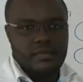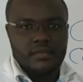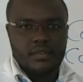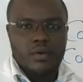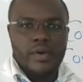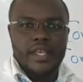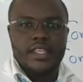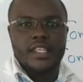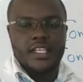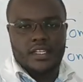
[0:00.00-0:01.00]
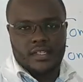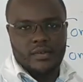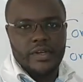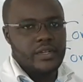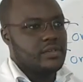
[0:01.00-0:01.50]
Why thin? Why
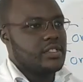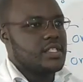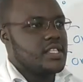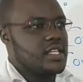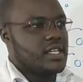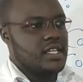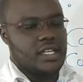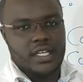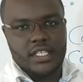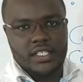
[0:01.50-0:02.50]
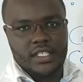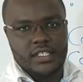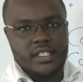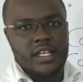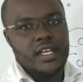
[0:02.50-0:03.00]
not thick lenses?
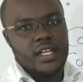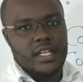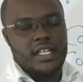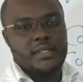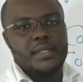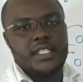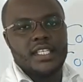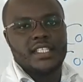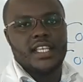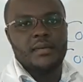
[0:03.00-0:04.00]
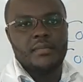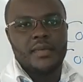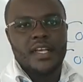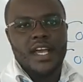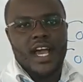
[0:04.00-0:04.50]
Let us meet next time,
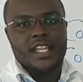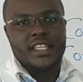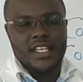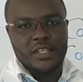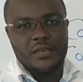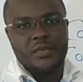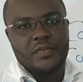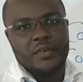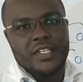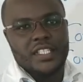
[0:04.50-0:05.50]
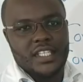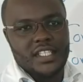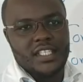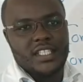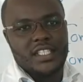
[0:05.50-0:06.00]
and thank you for attending
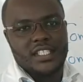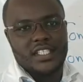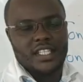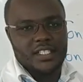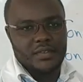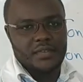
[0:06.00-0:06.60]
this lesson.